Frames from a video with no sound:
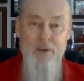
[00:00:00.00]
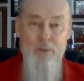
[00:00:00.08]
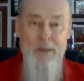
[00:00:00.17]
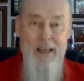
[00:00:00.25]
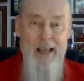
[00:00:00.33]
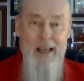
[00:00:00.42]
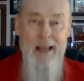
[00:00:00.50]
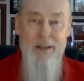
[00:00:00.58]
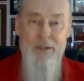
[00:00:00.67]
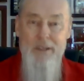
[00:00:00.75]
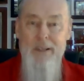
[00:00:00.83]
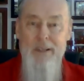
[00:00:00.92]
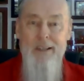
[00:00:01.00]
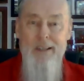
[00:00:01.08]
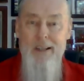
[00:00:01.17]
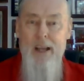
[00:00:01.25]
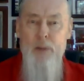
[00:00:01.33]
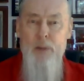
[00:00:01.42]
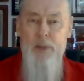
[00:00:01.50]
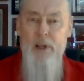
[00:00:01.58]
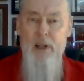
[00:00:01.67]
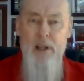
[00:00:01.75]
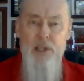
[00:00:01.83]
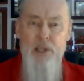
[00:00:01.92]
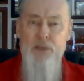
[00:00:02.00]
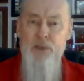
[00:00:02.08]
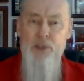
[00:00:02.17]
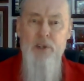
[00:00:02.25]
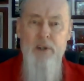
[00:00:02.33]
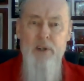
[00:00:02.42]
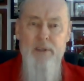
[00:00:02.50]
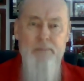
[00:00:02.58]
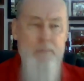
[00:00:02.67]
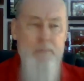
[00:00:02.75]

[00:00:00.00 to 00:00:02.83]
Oh, my gosh. I'd be a lush for sure.